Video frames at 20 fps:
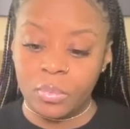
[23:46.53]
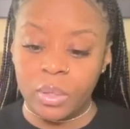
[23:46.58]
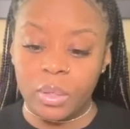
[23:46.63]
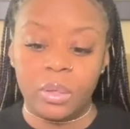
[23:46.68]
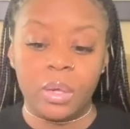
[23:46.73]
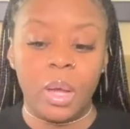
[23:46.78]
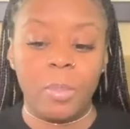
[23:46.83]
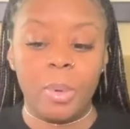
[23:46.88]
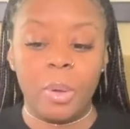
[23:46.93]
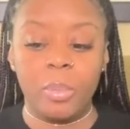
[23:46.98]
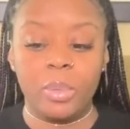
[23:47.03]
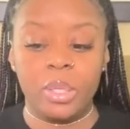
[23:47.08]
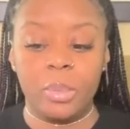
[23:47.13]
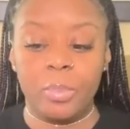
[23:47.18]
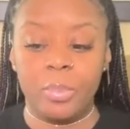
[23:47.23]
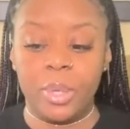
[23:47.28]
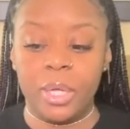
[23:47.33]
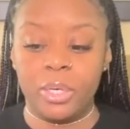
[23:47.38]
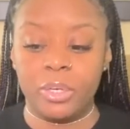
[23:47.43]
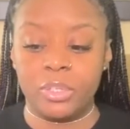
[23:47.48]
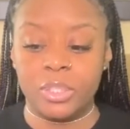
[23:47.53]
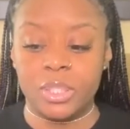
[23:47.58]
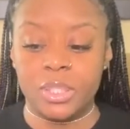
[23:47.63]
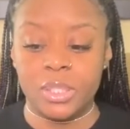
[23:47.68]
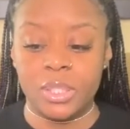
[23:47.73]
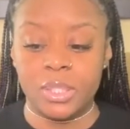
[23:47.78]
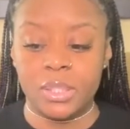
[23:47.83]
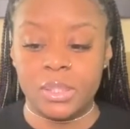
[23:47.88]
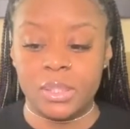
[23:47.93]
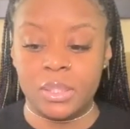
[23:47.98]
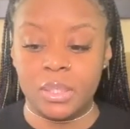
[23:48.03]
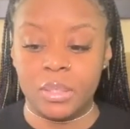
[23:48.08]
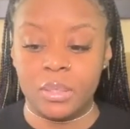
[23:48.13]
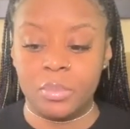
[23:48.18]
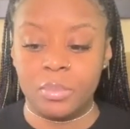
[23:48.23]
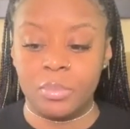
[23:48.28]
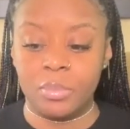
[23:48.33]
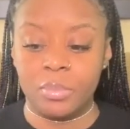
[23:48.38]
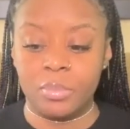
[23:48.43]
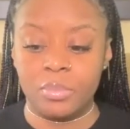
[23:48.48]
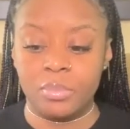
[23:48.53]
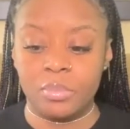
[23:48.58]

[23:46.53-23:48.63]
come up with a better system